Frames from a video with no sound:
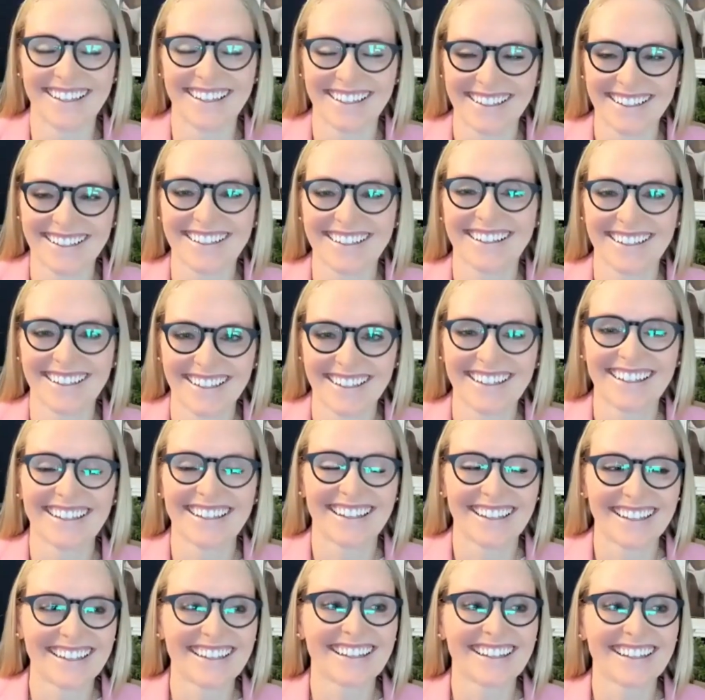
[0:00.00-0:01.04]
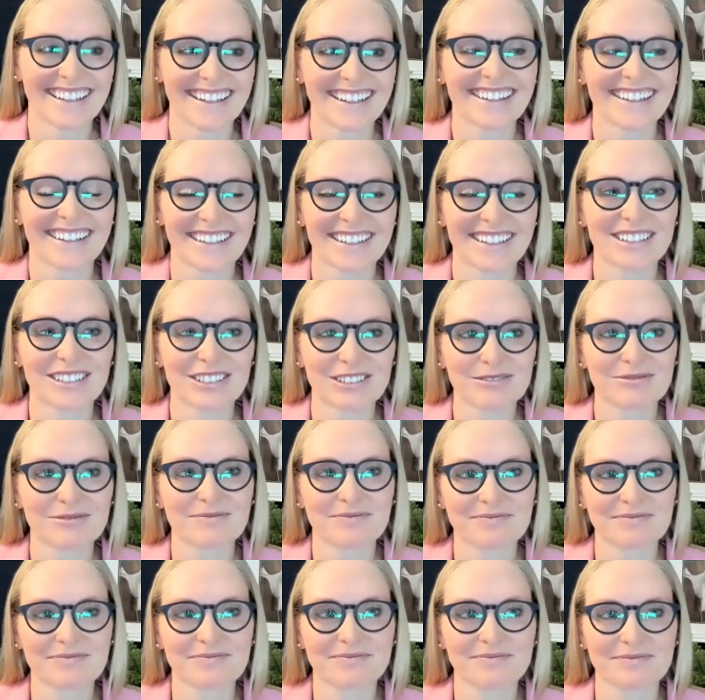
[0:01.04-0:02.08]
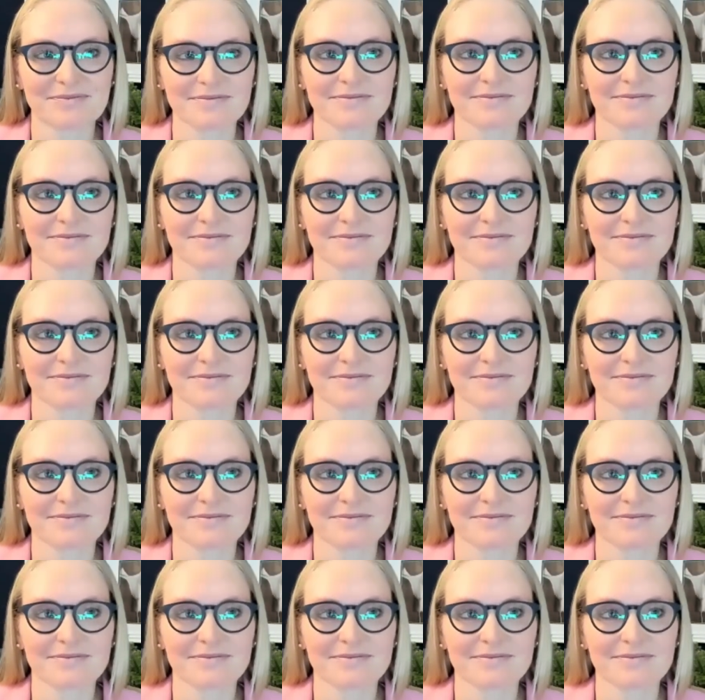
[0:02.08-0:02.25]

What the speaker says: the executive branch could do that would